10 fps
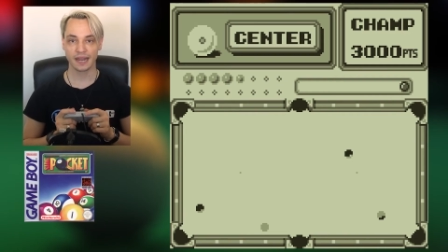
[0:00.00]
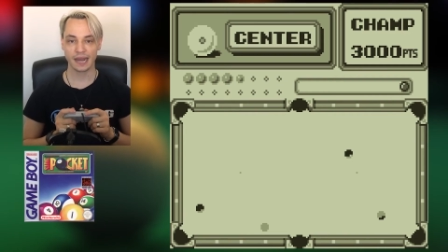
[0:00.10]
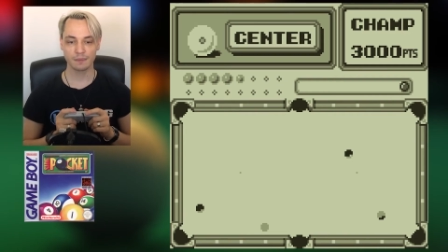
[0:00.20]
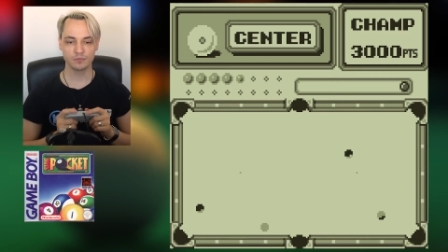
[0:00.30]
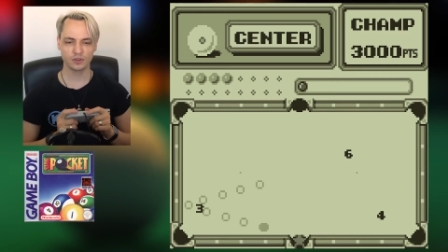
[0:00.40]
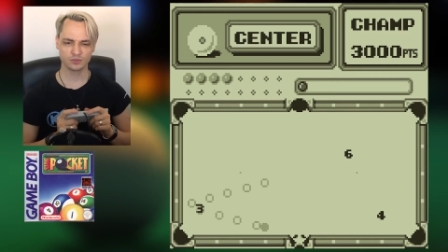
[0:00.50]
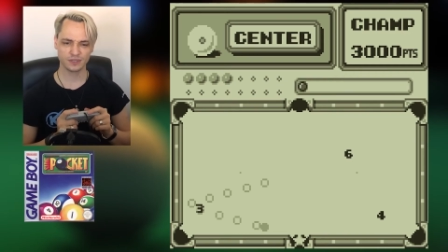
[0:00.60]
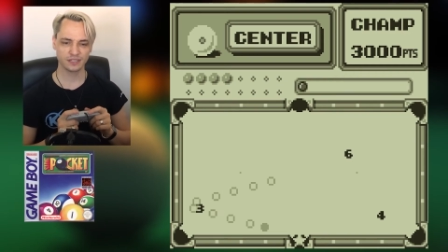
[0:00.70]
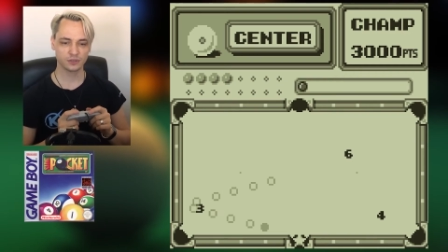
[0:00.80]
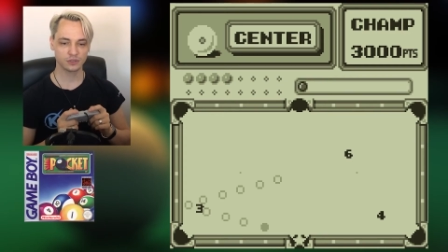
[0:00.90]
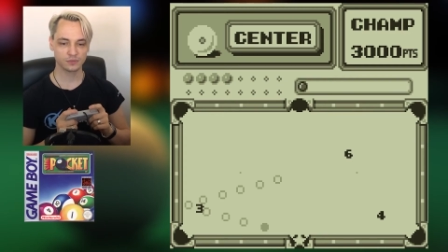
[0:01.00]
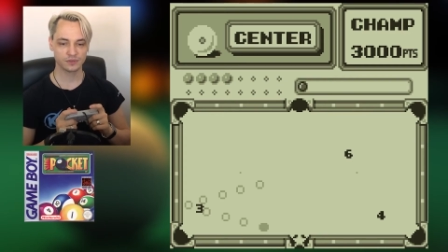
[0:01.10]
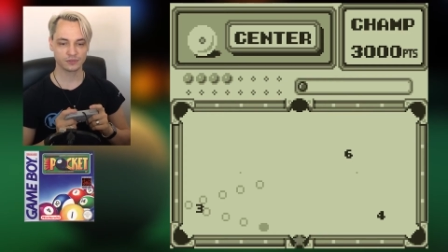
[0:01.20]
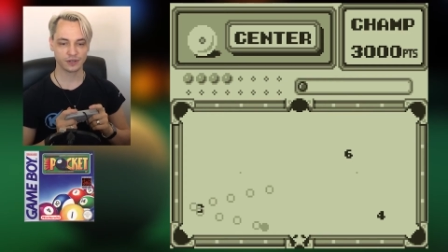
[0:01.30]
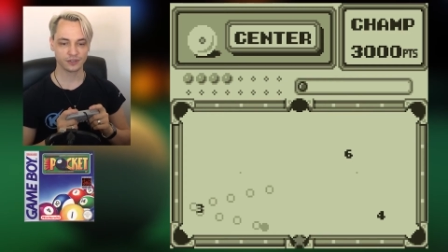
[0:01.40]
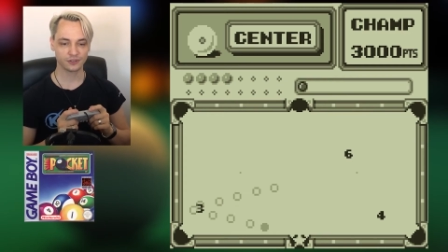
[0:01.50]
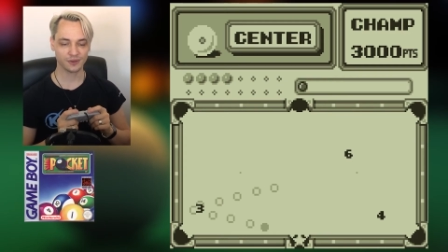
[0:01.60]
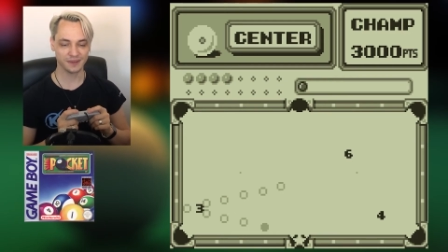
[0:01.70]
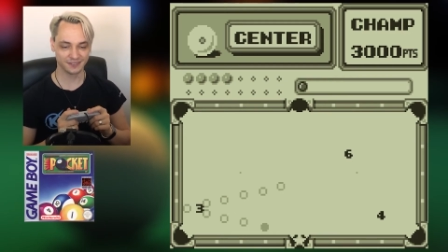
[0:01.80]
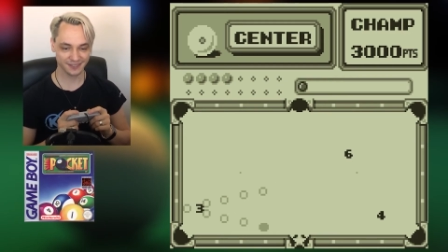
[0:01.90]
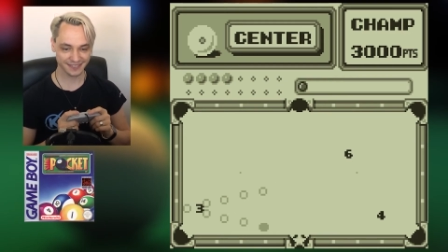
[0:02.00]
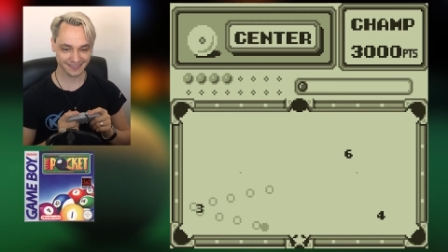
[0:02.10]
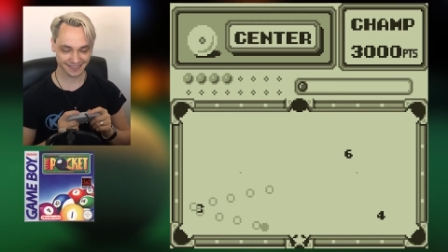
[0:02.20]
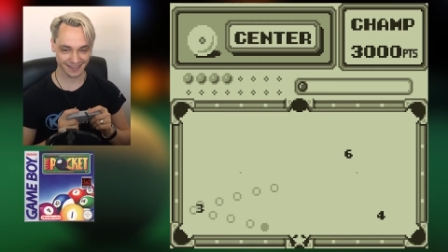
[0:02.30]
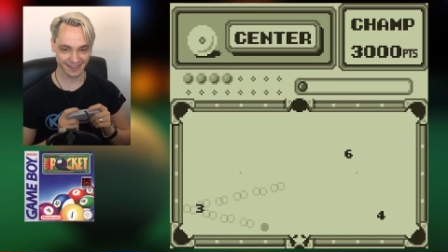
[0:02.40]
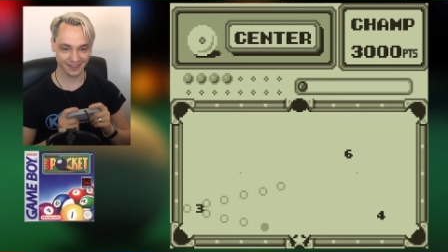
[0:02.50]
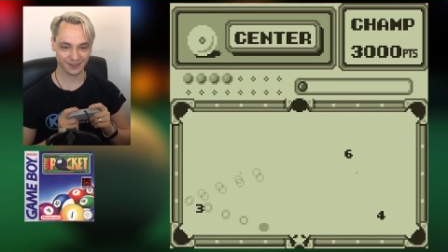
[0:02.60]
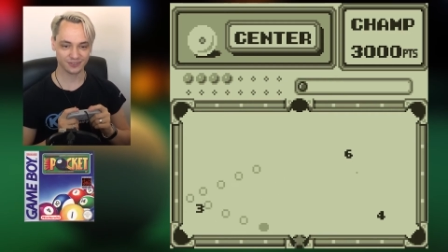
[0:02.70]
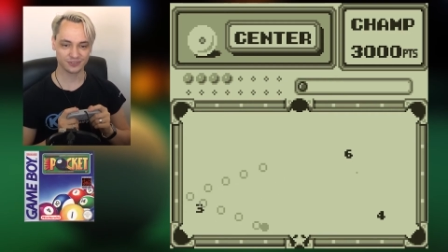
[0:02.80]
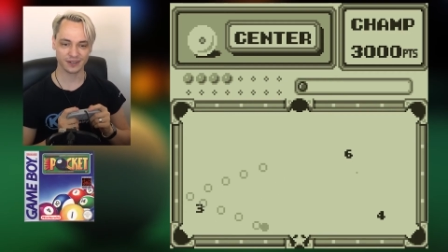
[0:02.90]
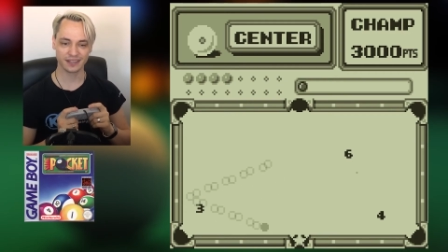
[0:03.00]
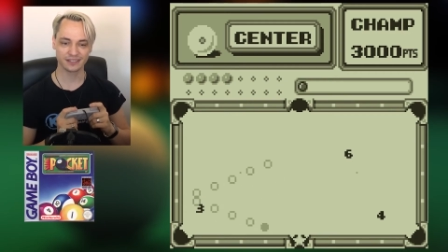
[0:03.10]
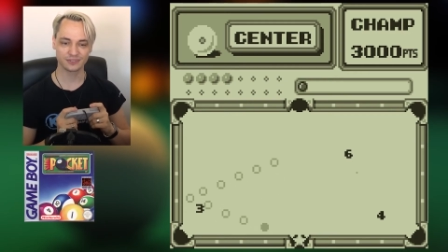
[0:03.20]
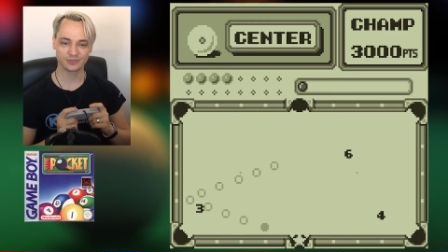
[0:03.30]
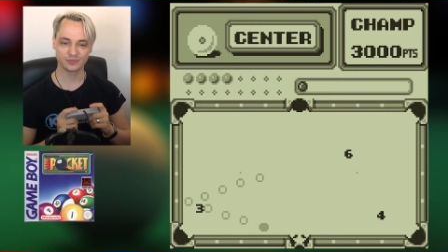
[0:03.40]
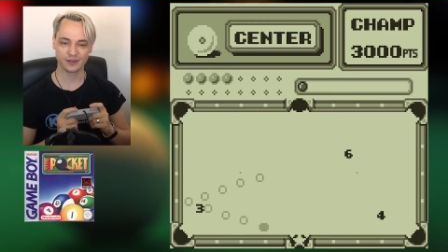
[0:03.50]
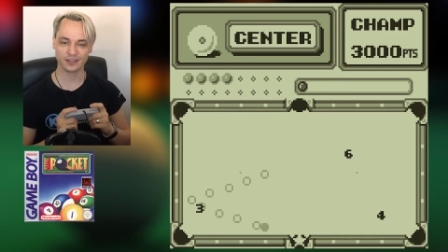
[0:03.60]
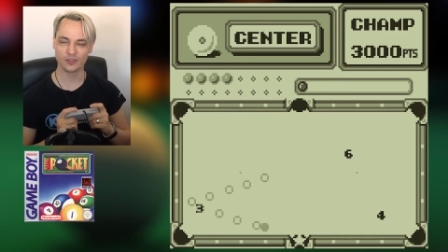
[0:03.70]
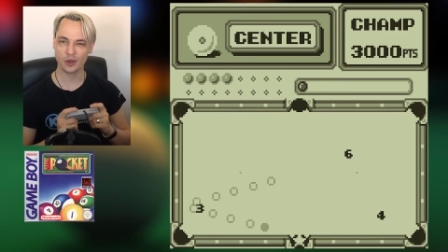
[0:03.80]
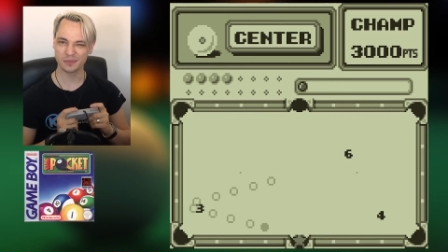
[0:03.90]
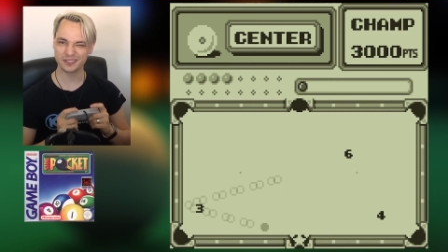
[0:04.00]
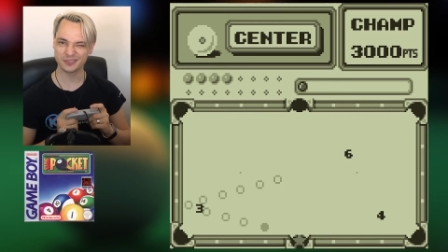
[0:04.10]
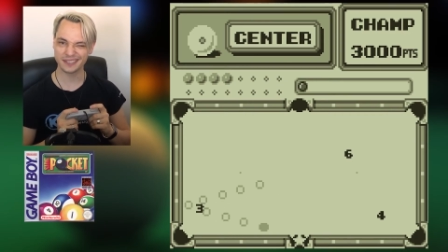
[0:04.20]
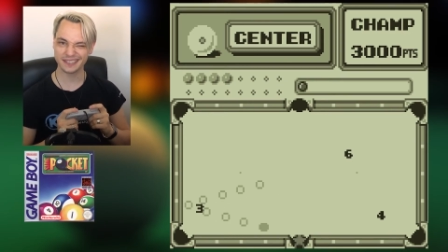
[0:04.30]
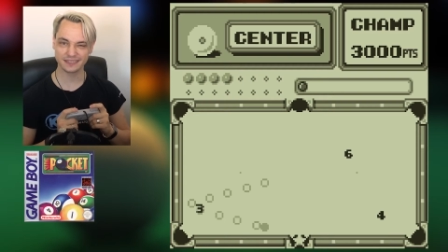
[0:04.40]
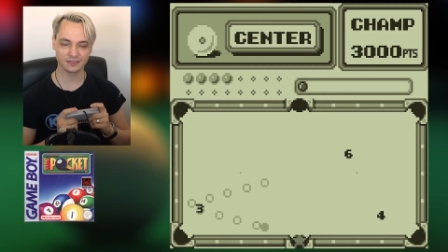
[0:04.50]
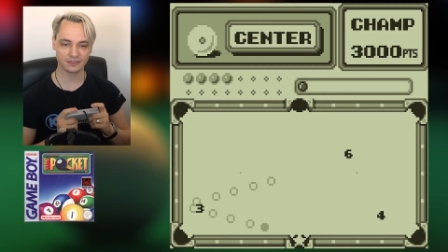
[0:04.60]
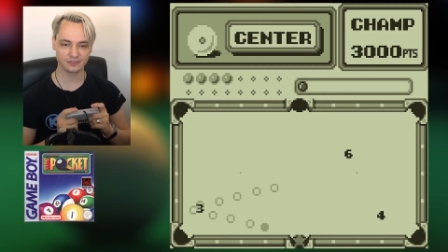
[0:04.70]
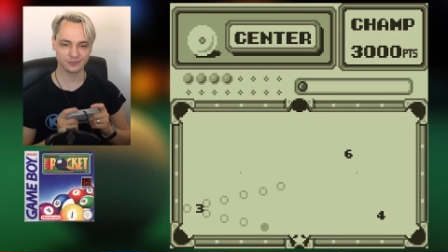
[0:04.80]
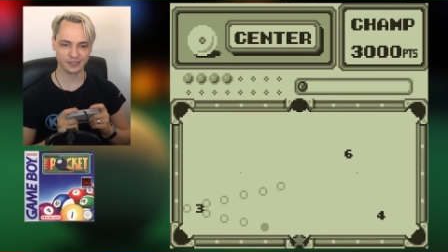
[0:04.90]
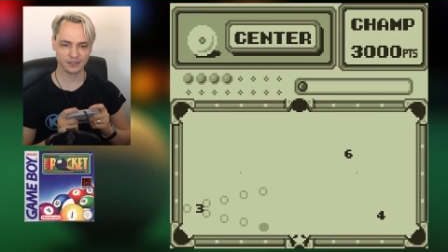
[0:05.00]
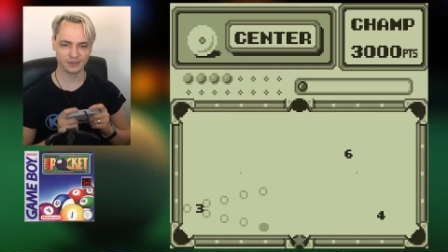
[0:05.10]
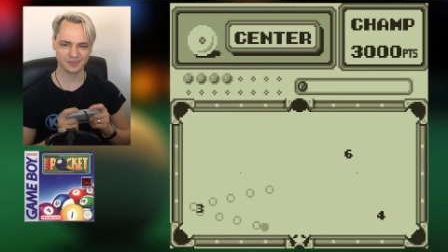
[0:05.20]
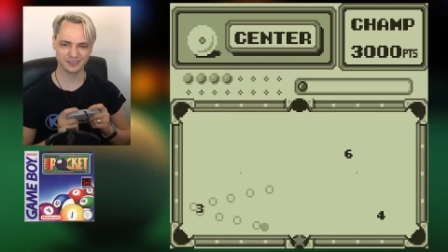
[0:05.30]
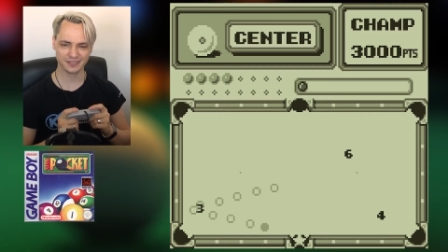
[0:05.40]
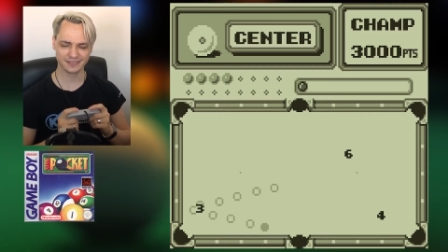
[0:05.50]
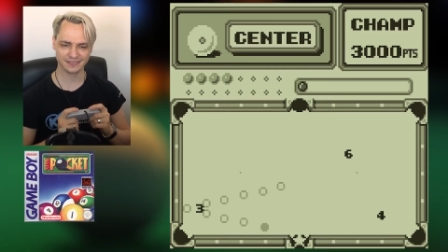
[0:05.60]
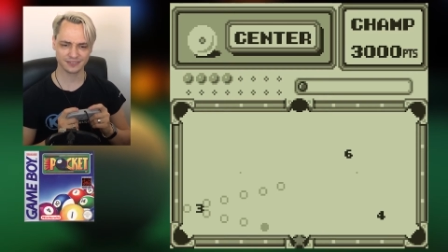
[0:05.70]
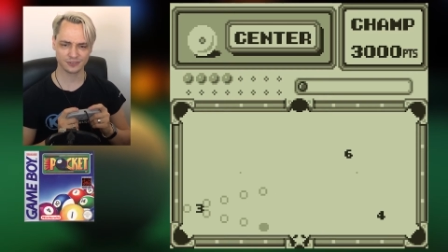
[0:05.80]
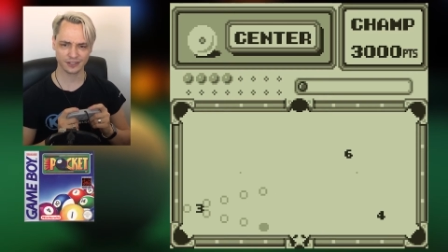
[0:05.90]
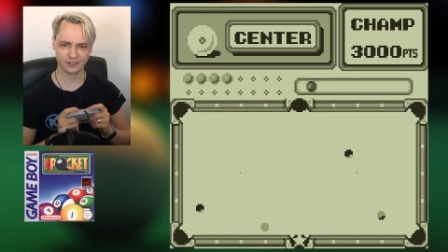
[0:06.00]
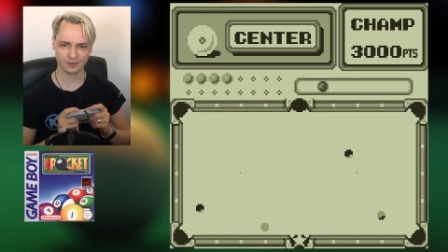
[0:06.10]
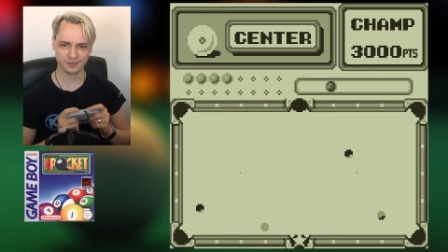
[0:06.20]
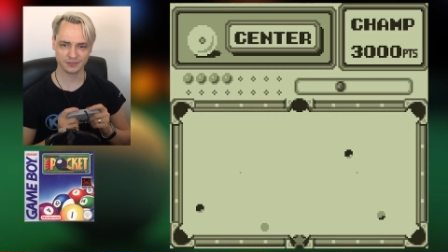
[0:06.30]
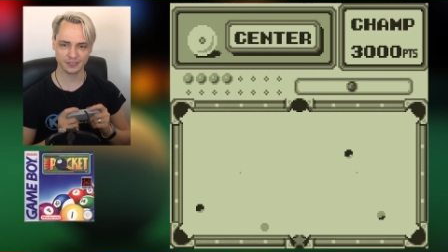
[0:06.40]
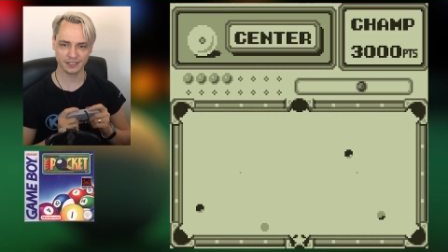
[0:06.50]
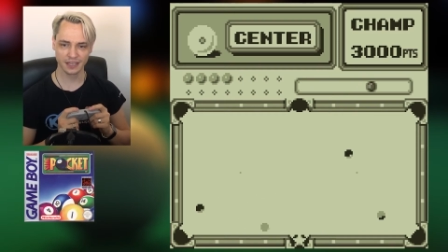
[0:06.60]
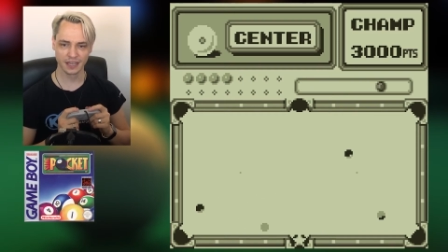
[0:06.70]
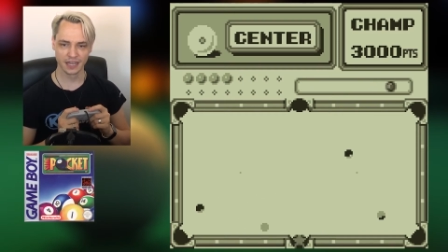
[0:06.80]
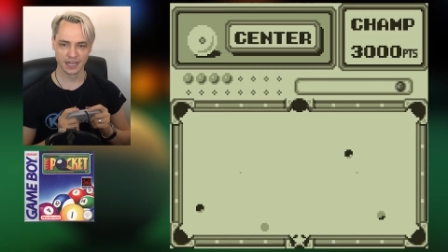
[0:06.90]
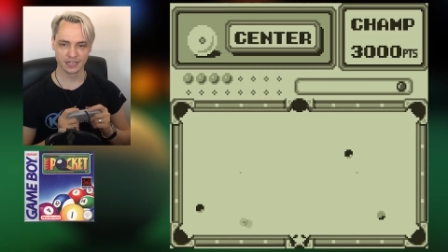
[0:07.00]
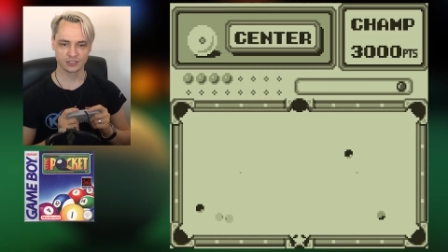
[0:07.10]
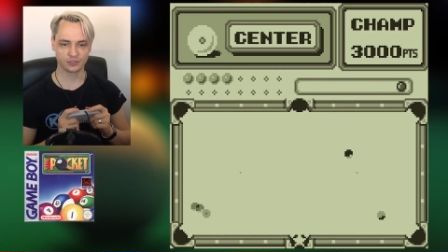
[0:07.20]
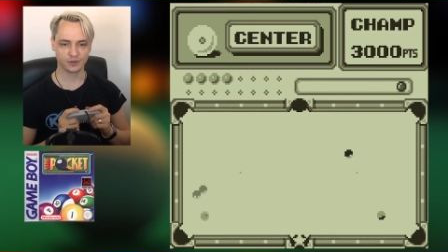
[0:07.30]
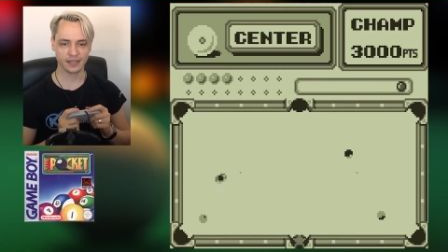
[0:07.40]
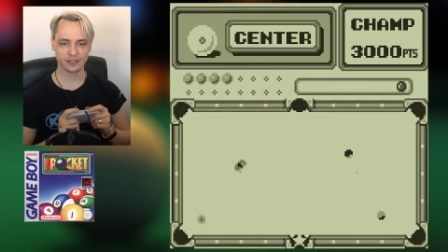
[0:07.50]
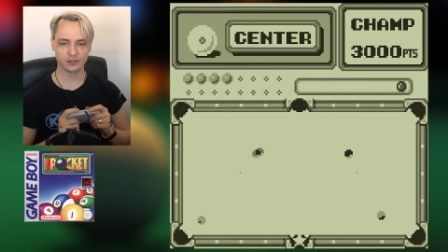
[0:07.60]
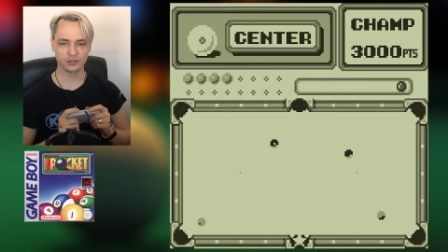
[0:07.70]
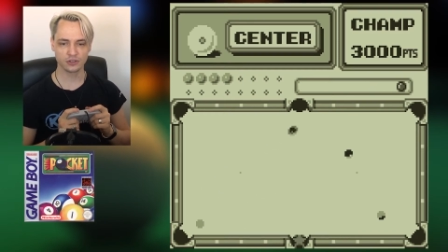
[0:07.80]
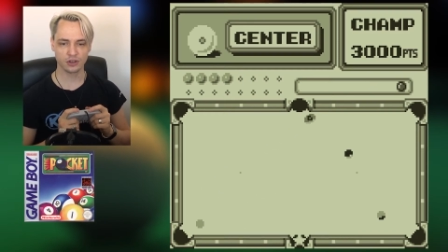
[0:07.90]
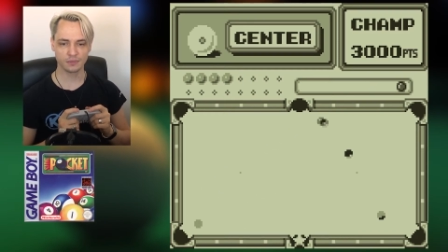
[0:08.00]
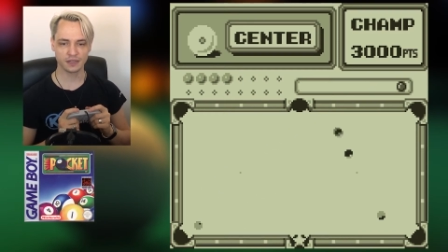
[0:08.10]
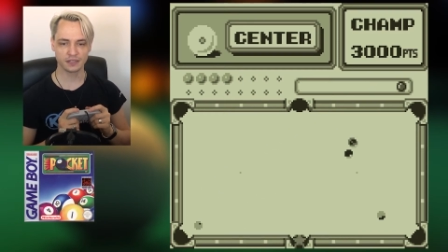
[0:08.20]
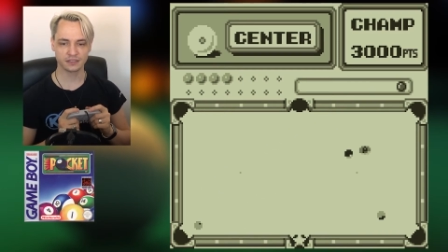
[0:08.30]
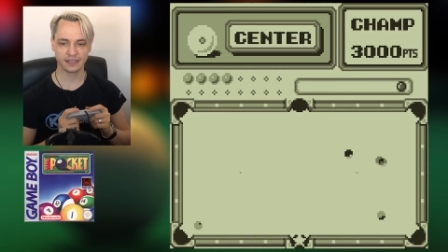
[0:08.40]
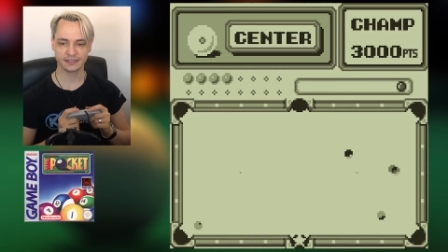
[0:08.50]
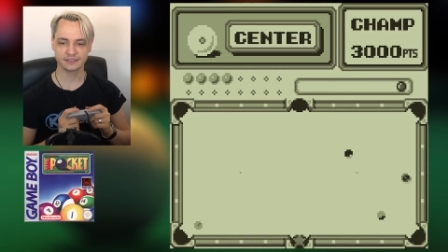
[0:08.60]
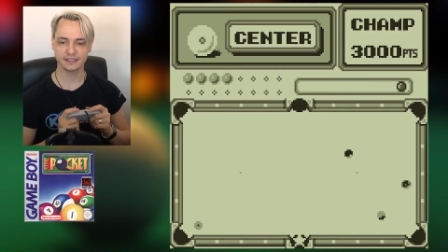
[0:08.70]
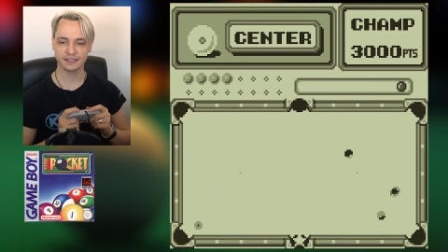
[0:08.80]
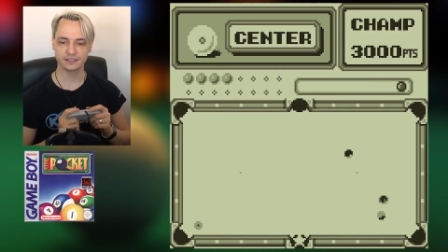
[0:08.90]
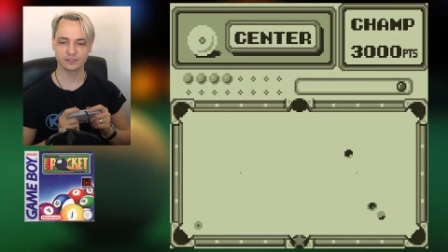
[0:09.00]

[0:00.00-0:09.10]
I'm not really good with trigonometrics, or trigonometry, is it called trigonometrics? Trigonometry, trigonometastic,